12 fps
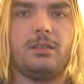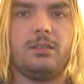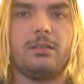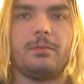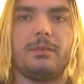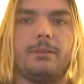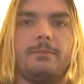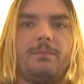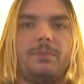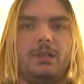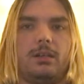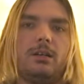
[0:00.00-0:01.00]
Sorry
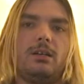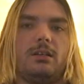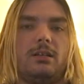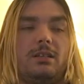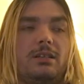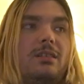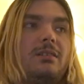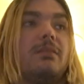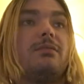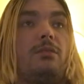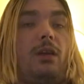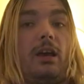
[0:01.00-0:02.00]
about that. Uh,
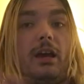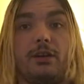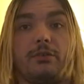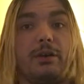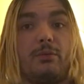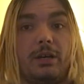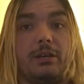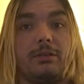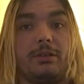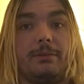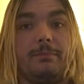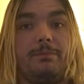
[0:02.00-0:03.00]
I had a great week with
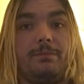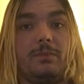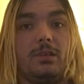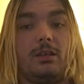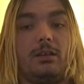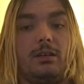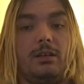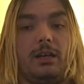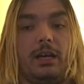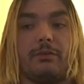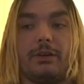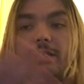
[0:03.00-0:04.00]
him.
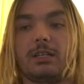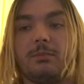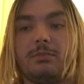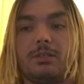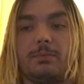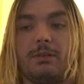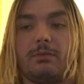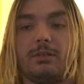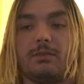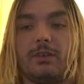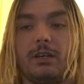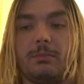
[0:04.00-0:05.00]
I great time to spend with his
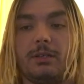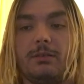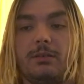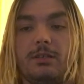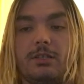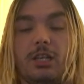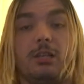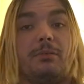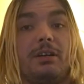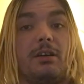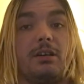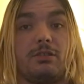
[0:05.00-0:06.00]
family.
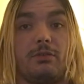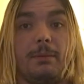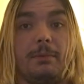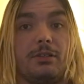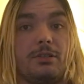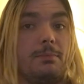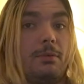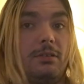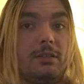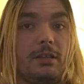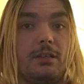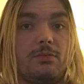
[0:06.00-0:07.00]
Celebrated his grandmother's
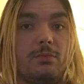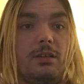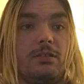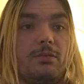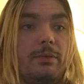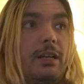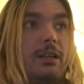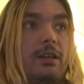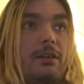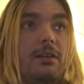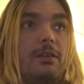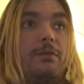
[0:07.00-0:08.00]
birthday as well, so we had like
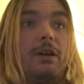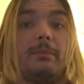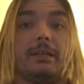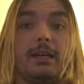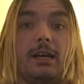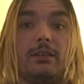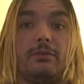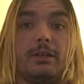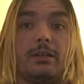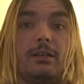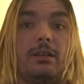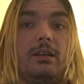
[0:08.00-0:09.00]
a family
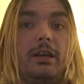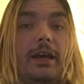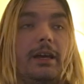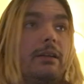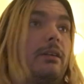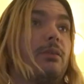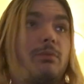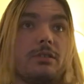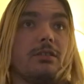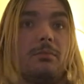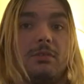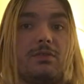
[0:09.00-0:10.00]
gathering, and it was
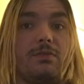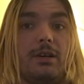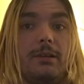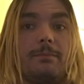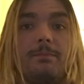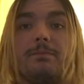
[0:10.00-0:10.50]
so much fun.